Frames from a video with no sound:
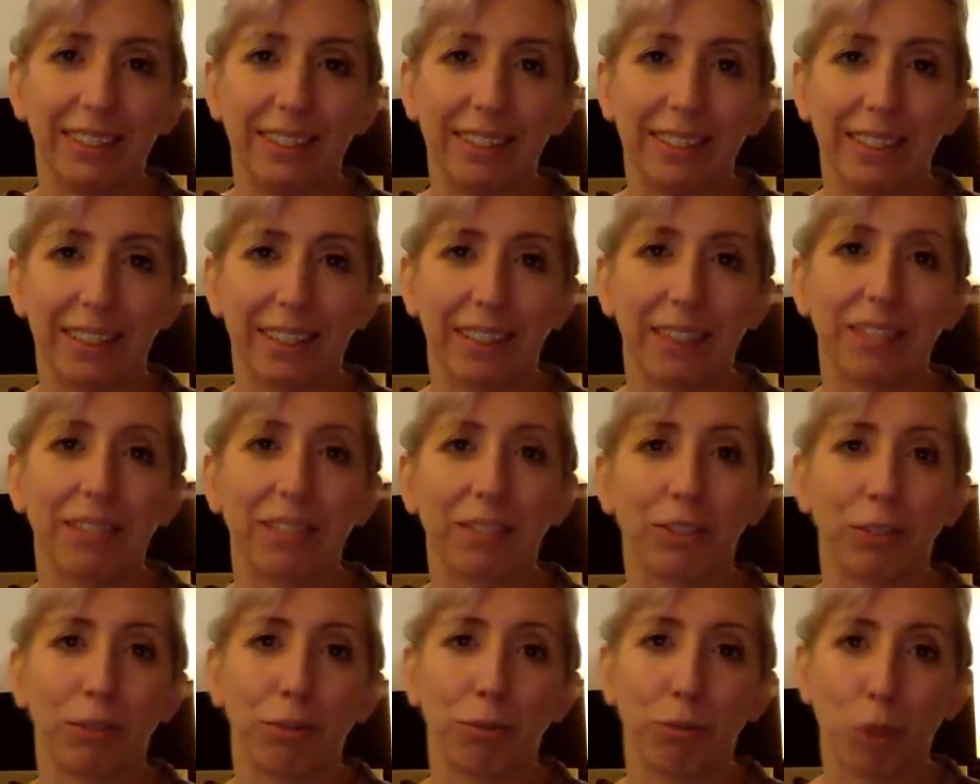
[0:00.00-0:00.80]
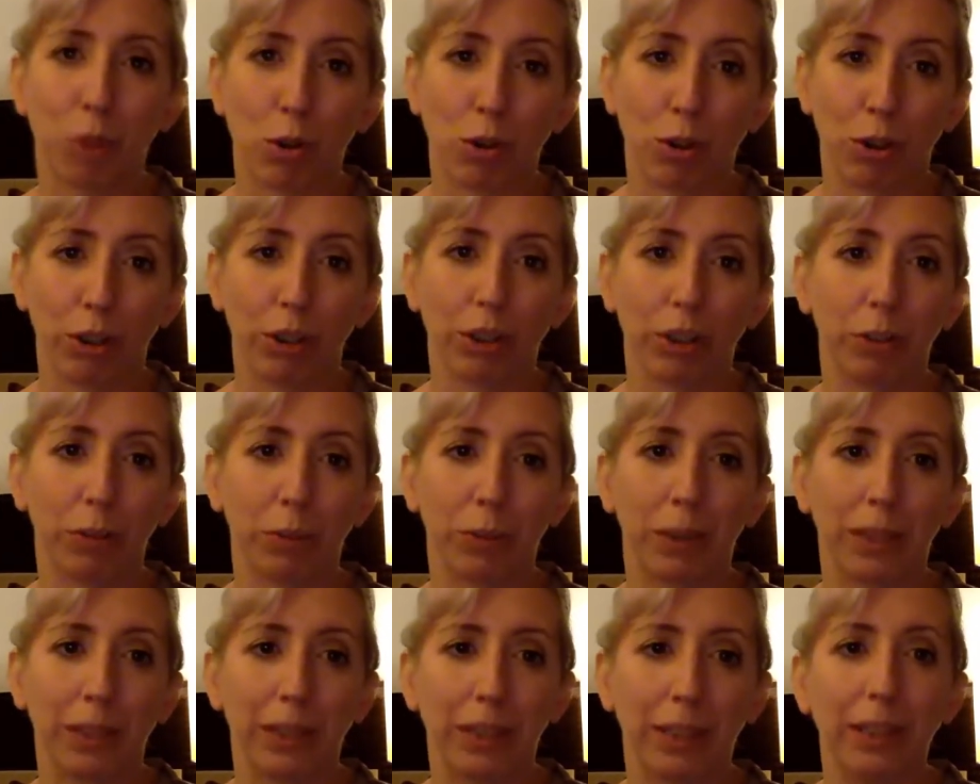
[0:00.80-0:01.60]
to get this stuff wrong as
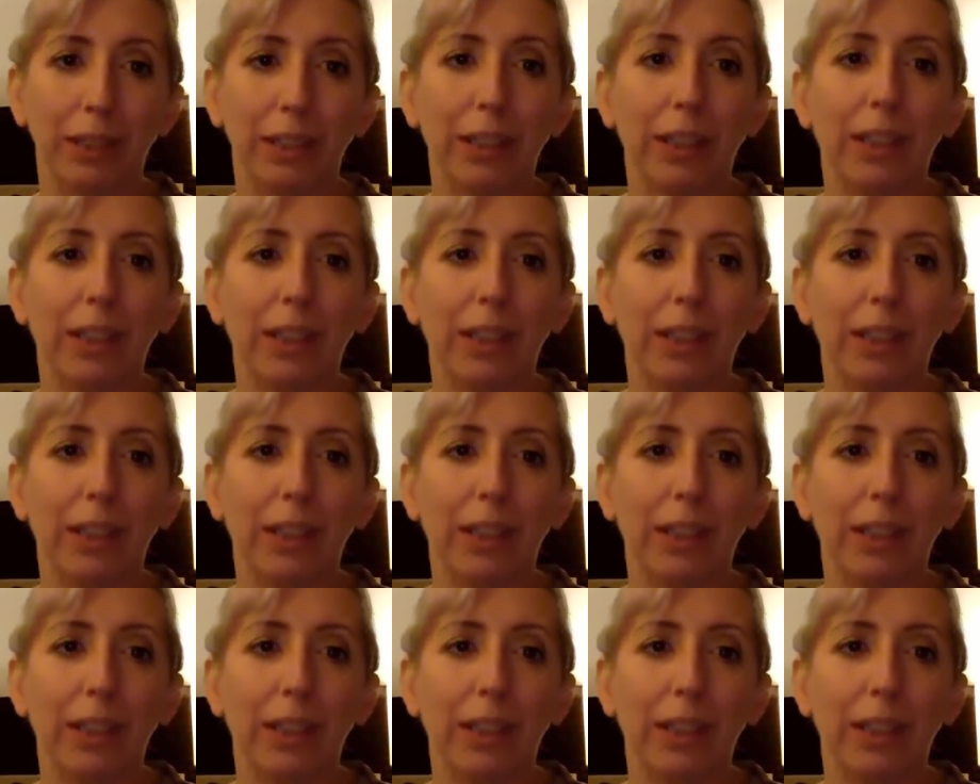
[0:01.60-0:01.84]
well.